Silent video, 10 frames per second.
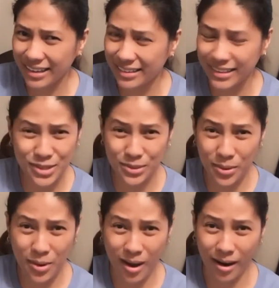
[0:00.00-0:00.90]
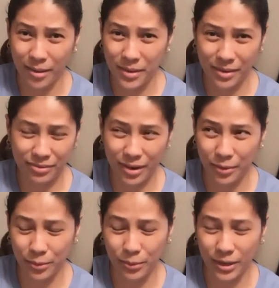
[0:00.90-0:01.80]
There's no harm if
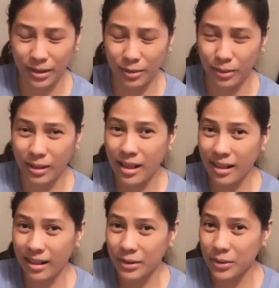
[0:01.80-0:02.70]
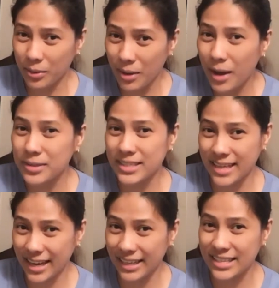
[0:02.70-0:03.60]
I will go
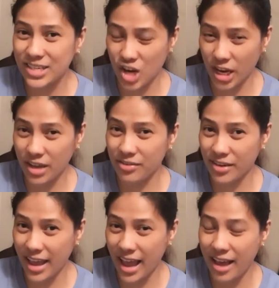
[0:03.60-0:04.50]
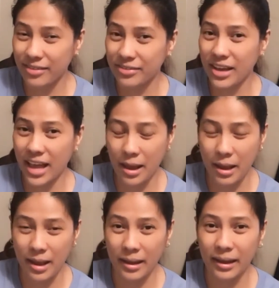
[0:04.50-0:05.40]
outside and check if I have
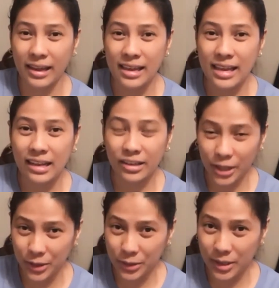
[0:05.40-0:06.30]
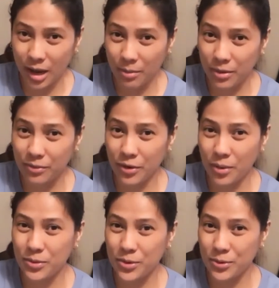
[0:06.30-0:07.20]
a letter coming
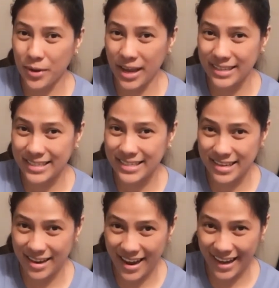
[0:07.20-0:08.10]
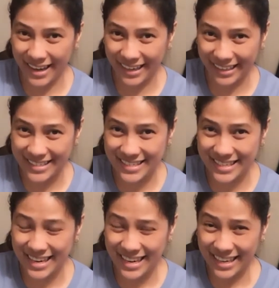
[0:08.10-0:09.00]
from USCIS.